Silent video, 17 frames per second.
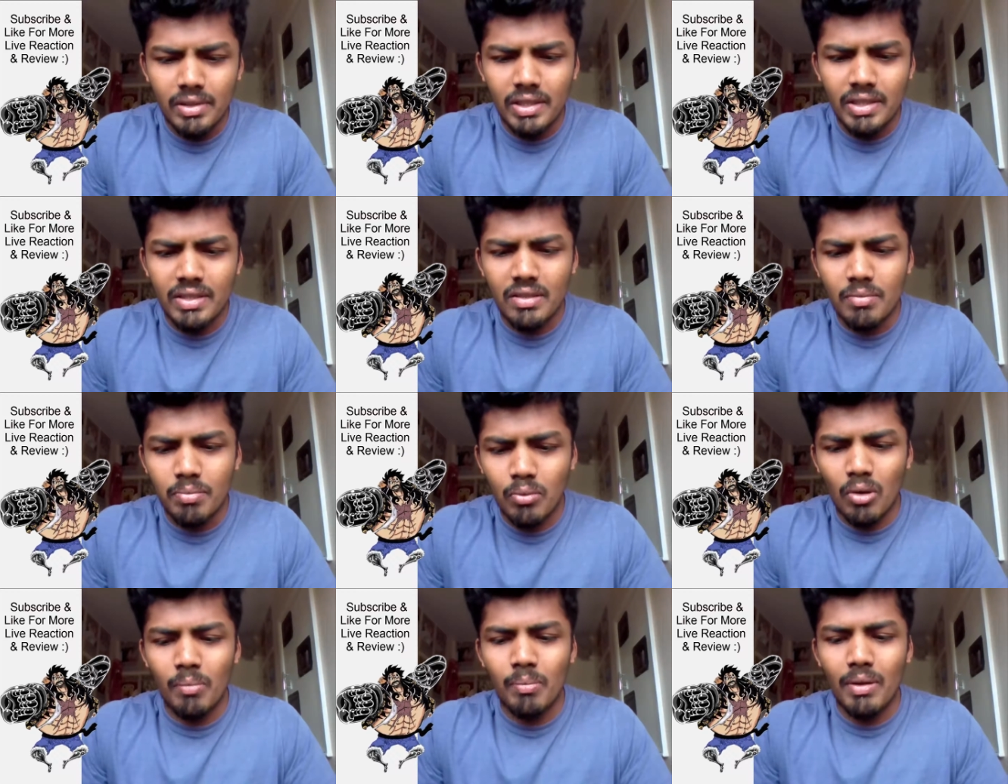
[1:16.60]
it's
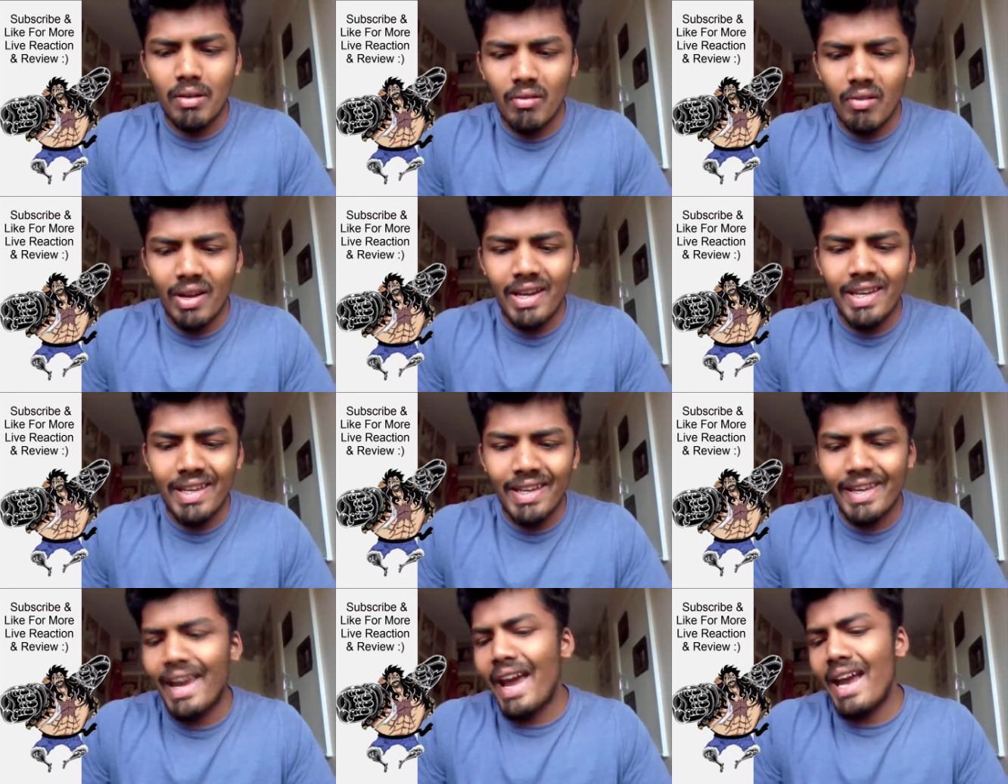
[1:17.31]
probably
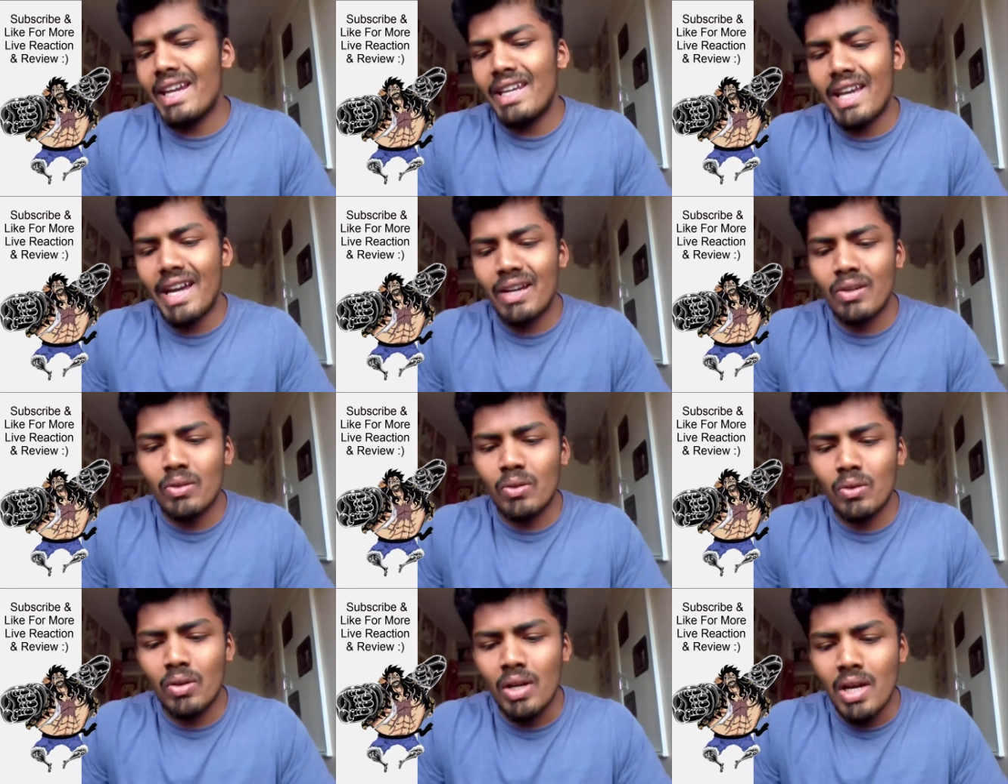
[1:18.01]
raining candy i don't
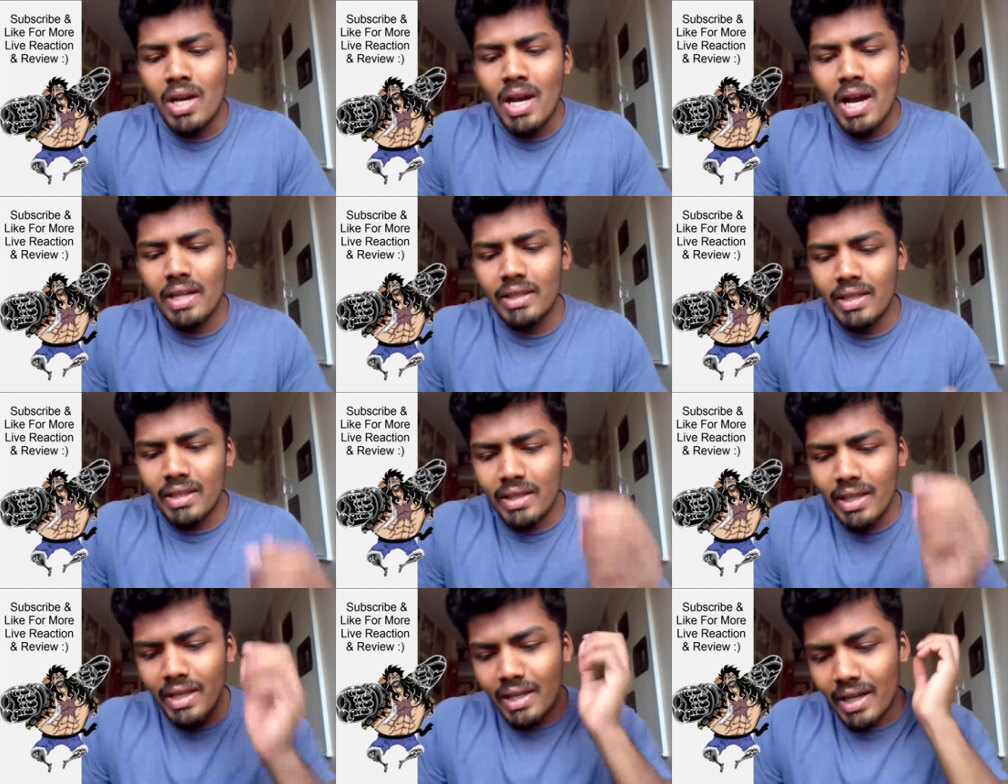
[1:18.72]
know and
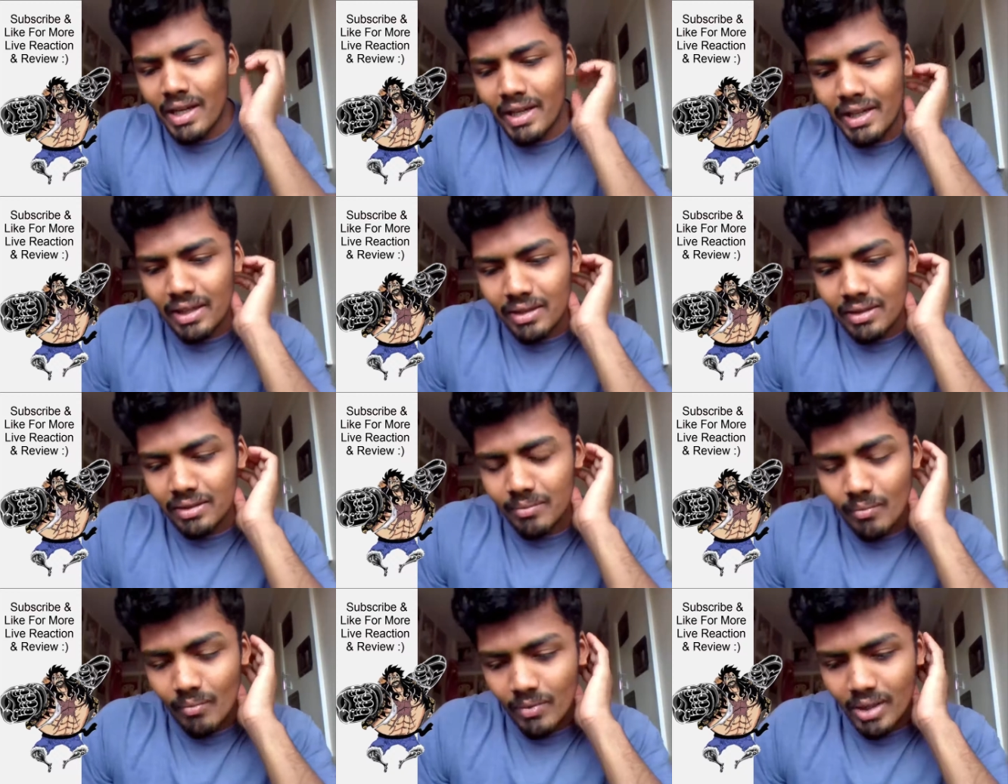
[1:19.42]
then they're like
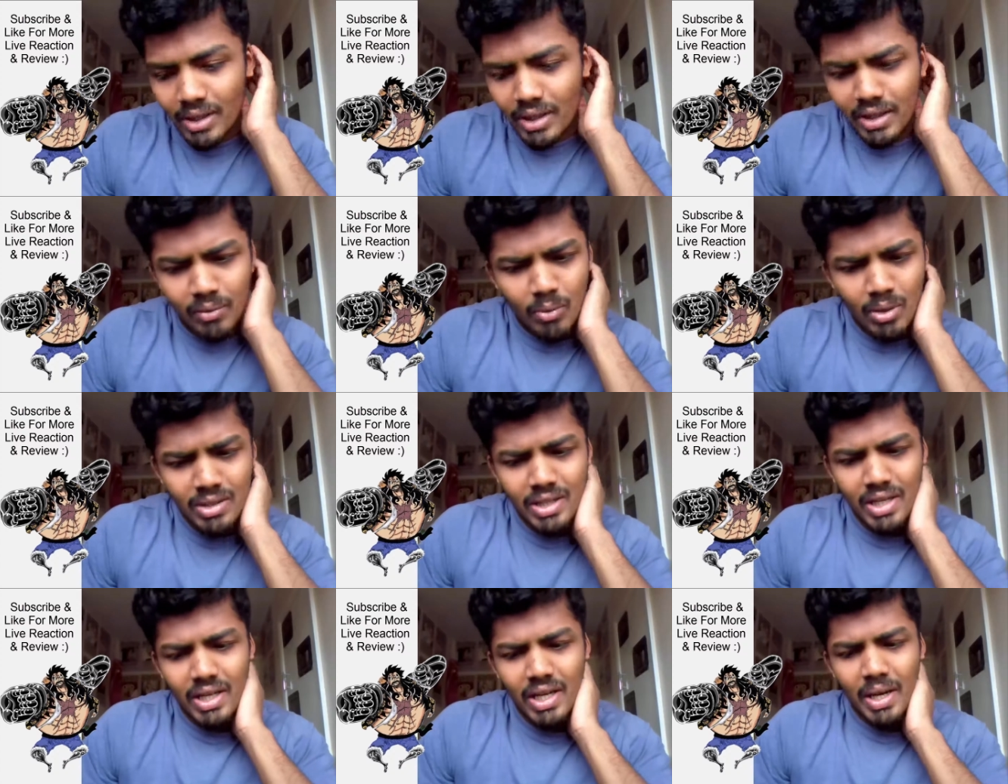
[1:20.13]
uh,
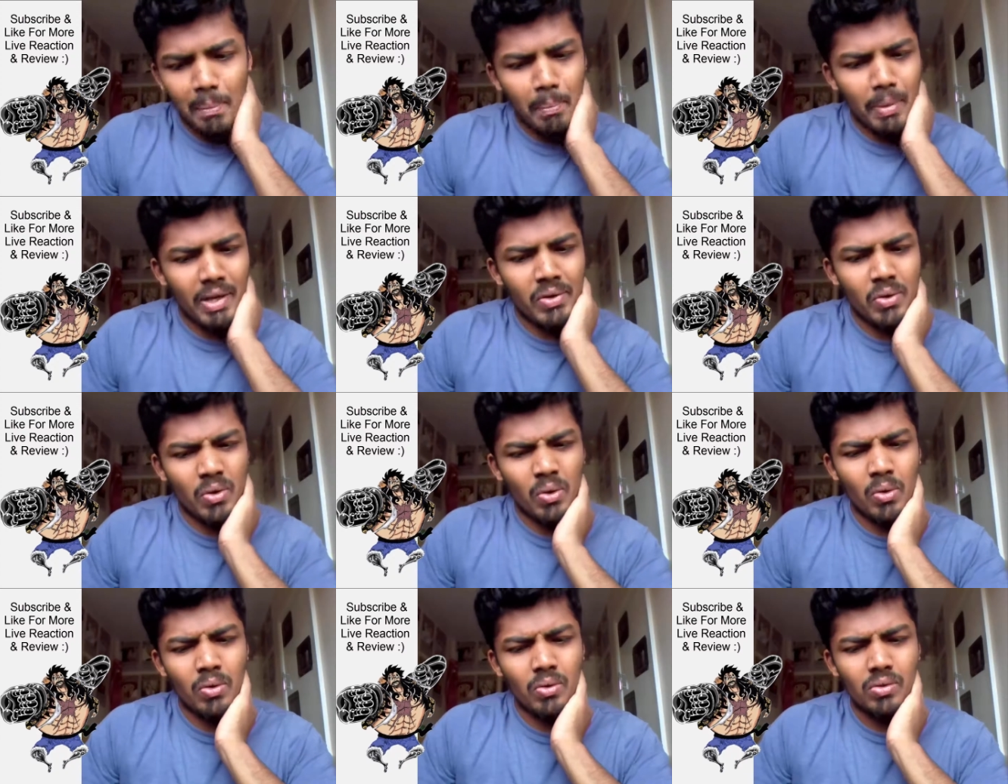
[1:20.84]
what's that guy
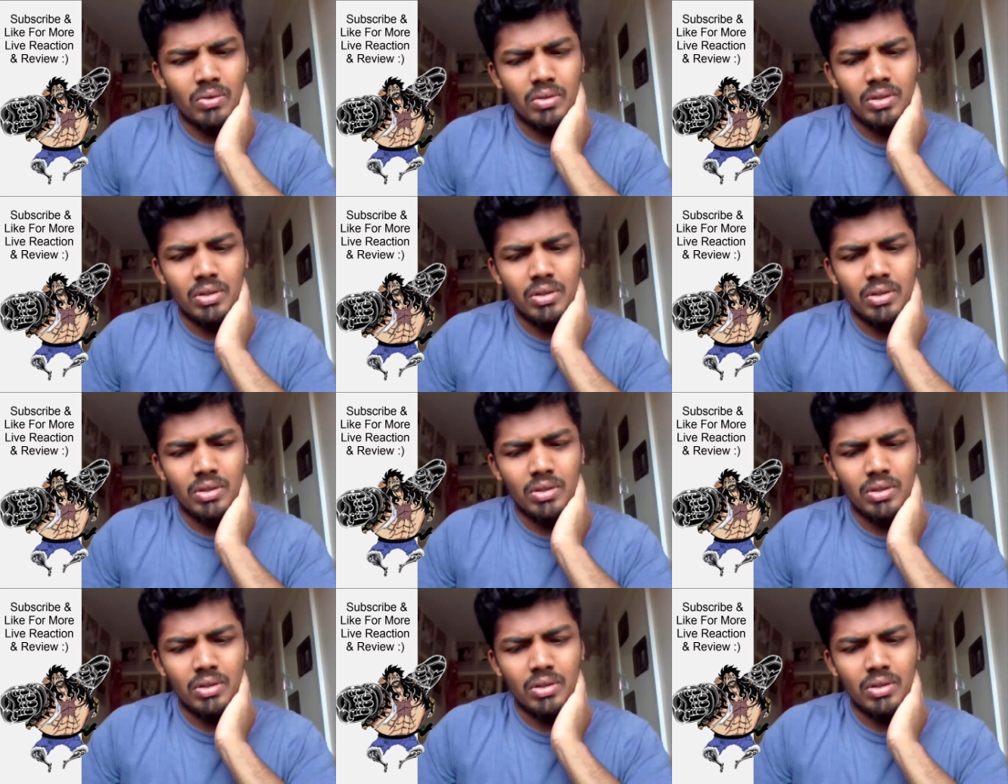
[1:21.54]
pedro